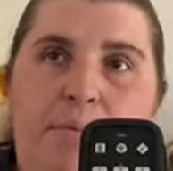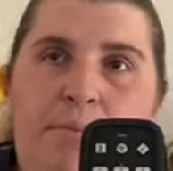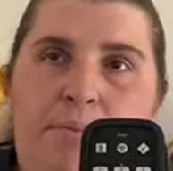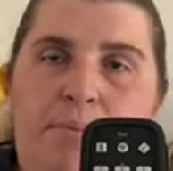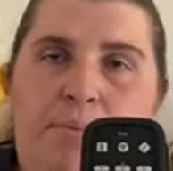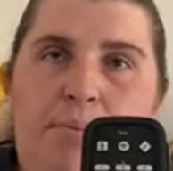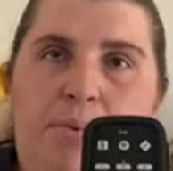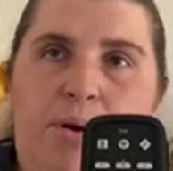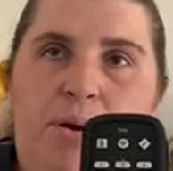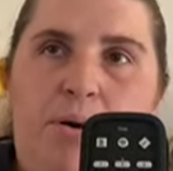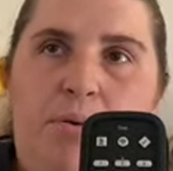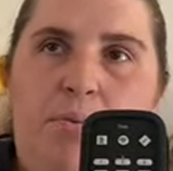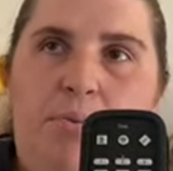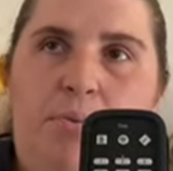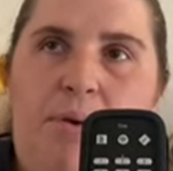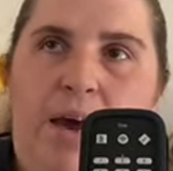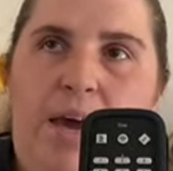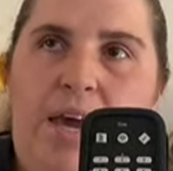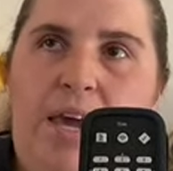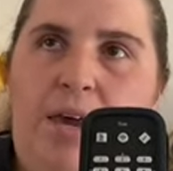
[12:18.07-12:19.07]

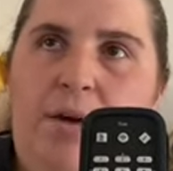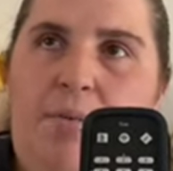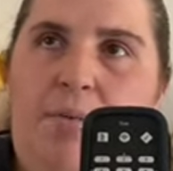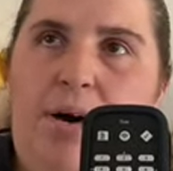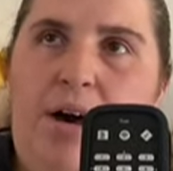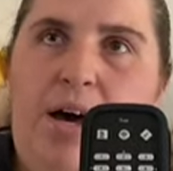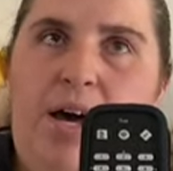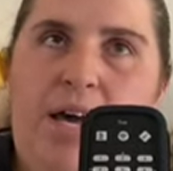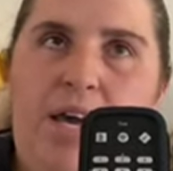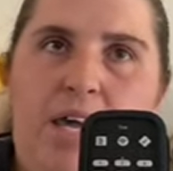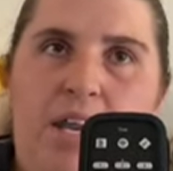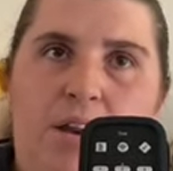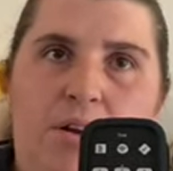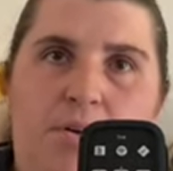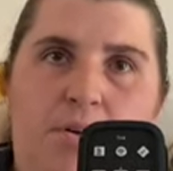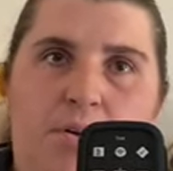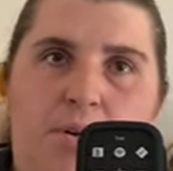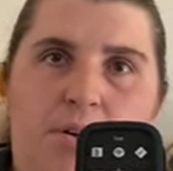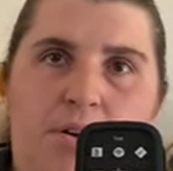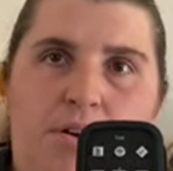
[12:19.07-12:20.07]
where you are in an
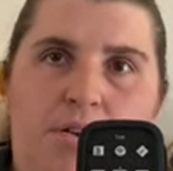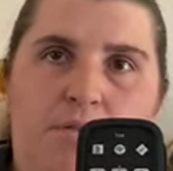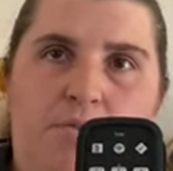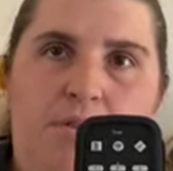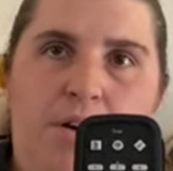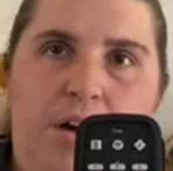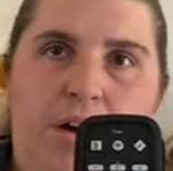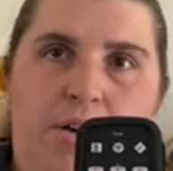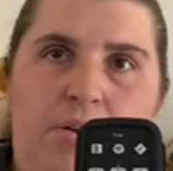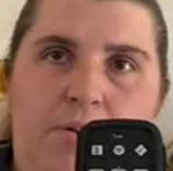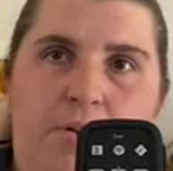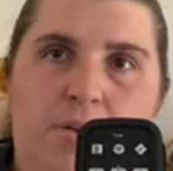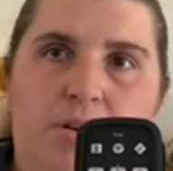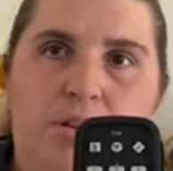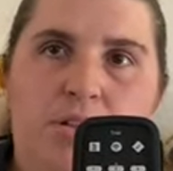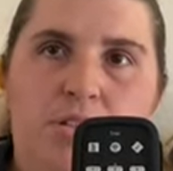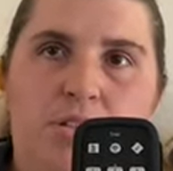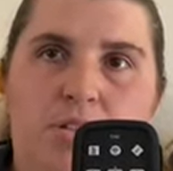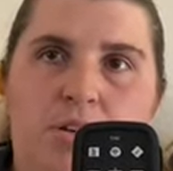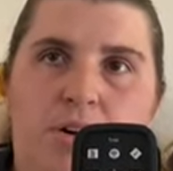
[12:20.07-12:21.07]
audio file.
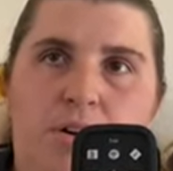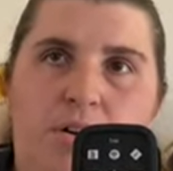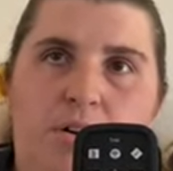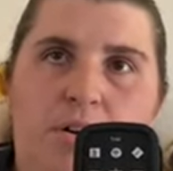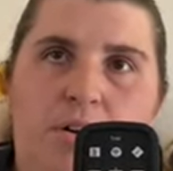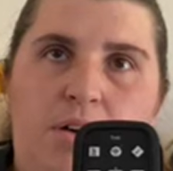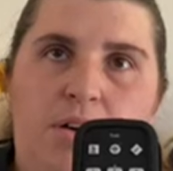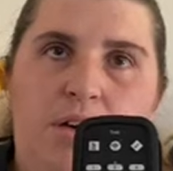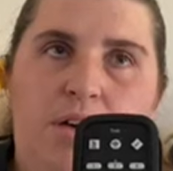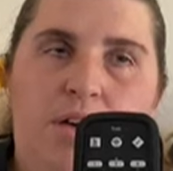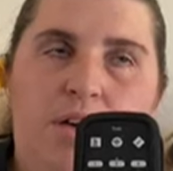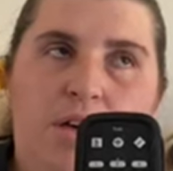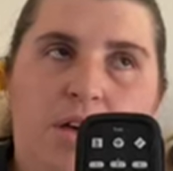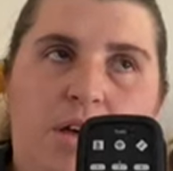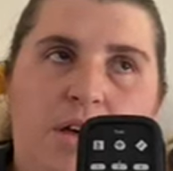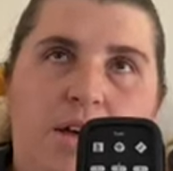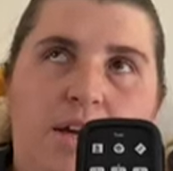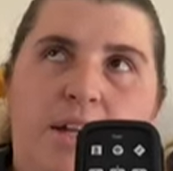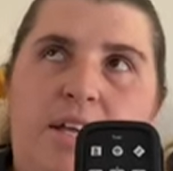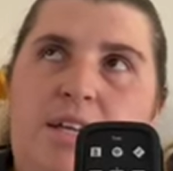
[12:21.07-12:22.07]
So
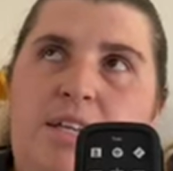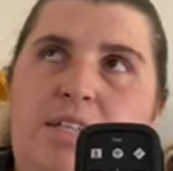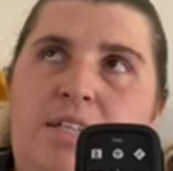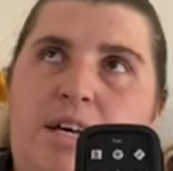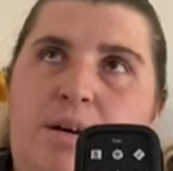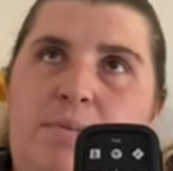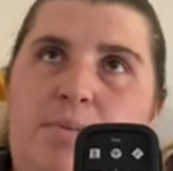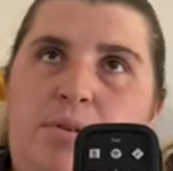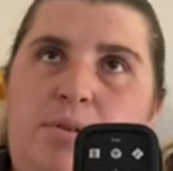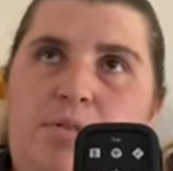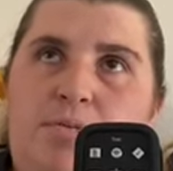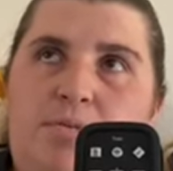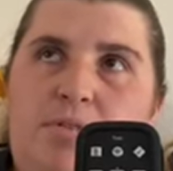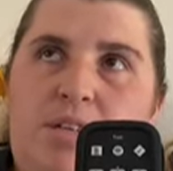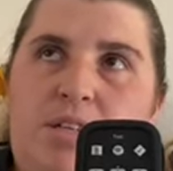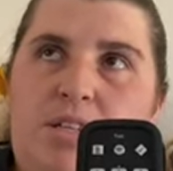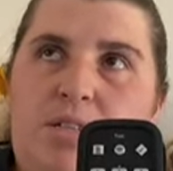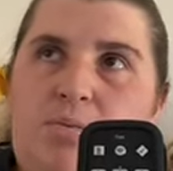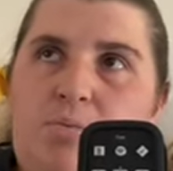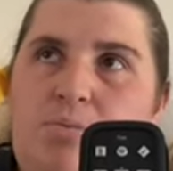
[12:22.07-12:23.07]
an example of
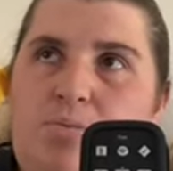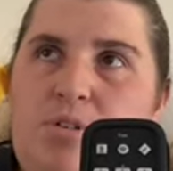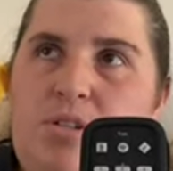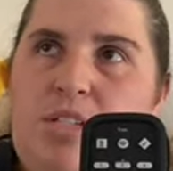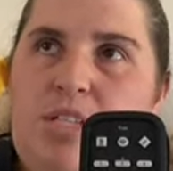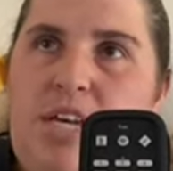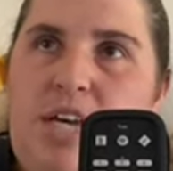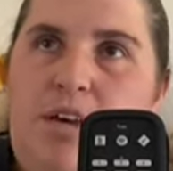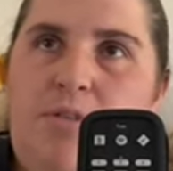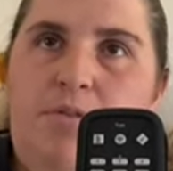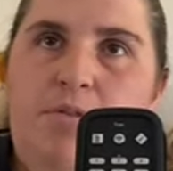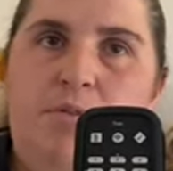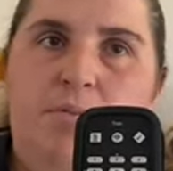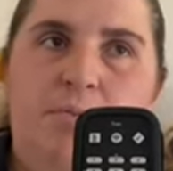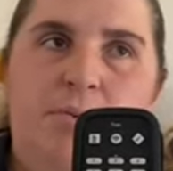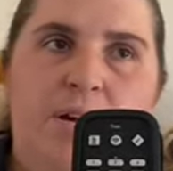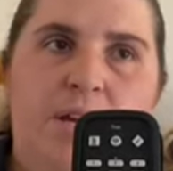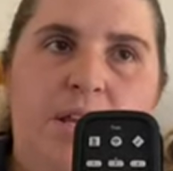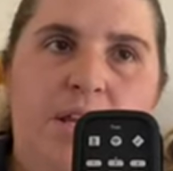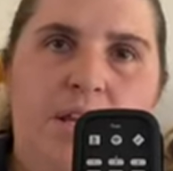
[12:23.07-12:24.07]
this would say if you're
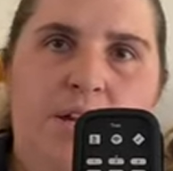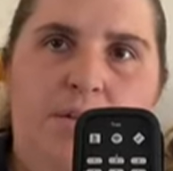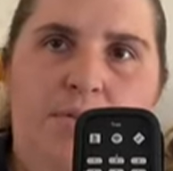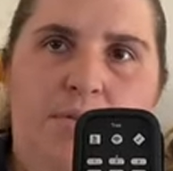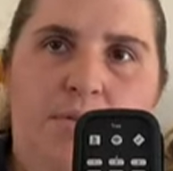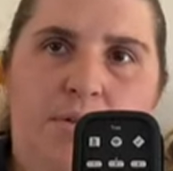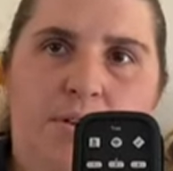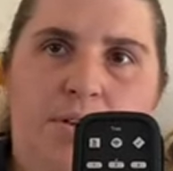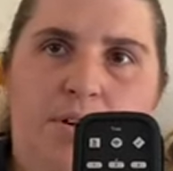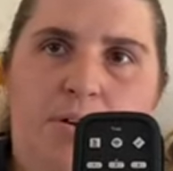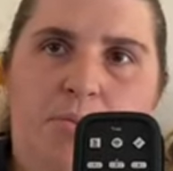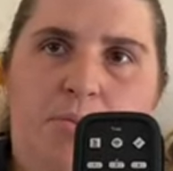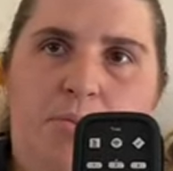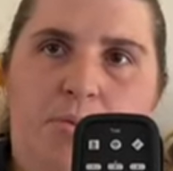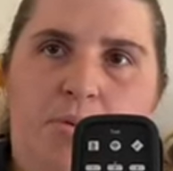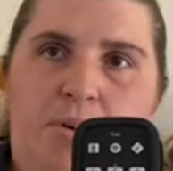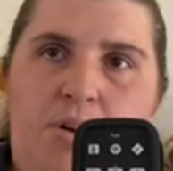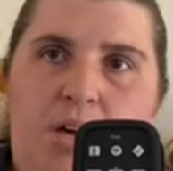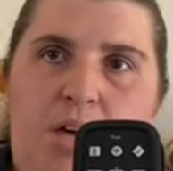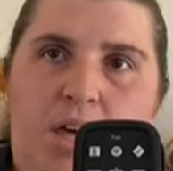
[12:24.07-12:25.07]
reading an
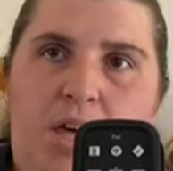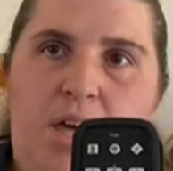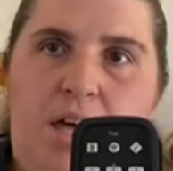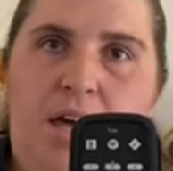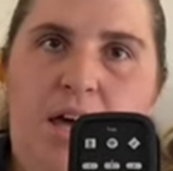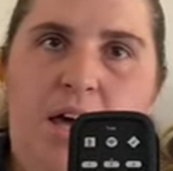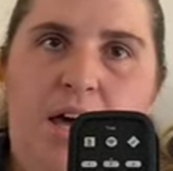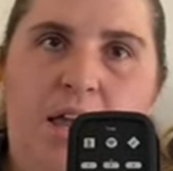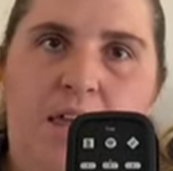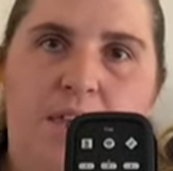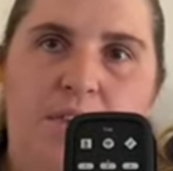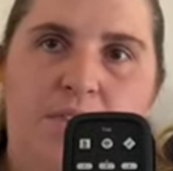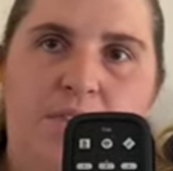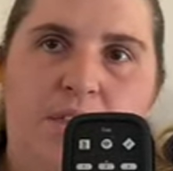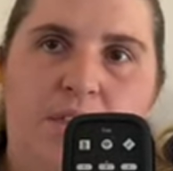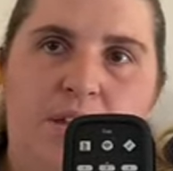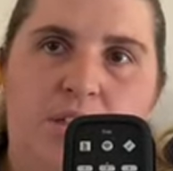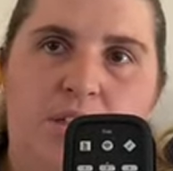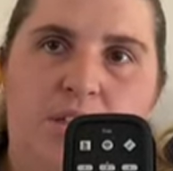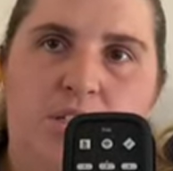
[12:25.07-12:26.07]
audiobook and you
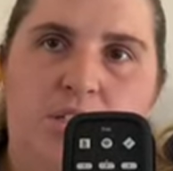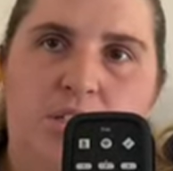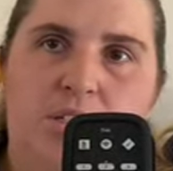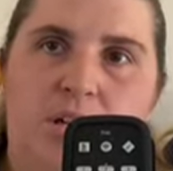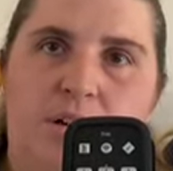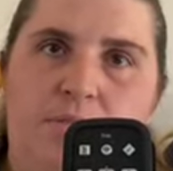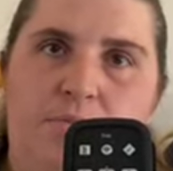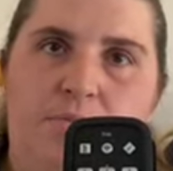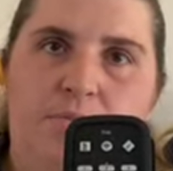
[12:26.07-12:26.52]
think to yourself,